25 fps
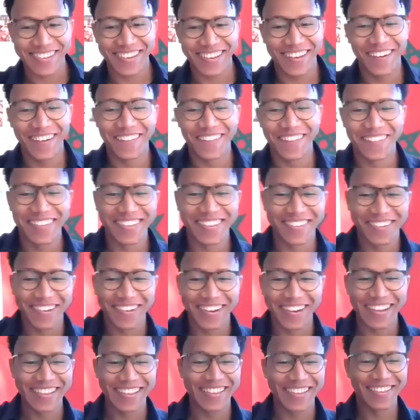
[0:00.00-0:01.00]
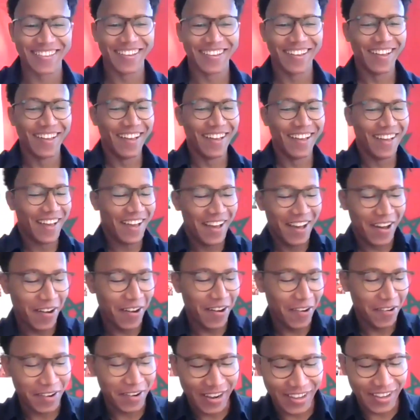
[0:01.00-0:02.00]
go straight?
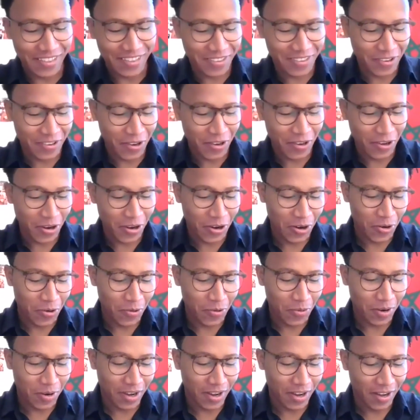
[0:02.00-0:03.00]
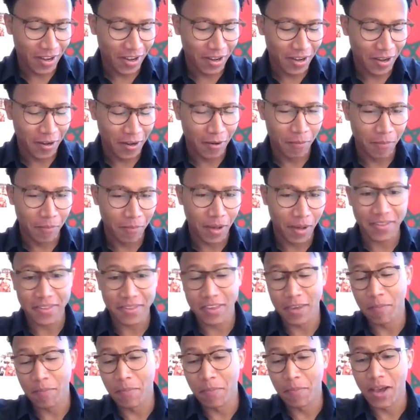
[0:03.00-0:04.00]
All right, so uh, as
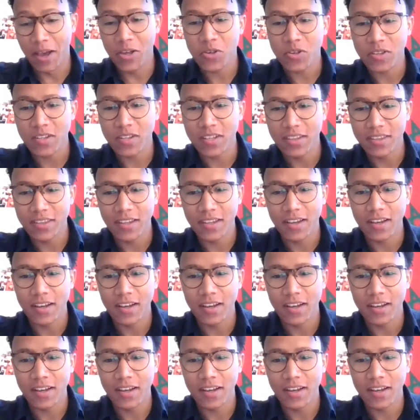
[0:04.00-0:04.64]
Tim mentioned,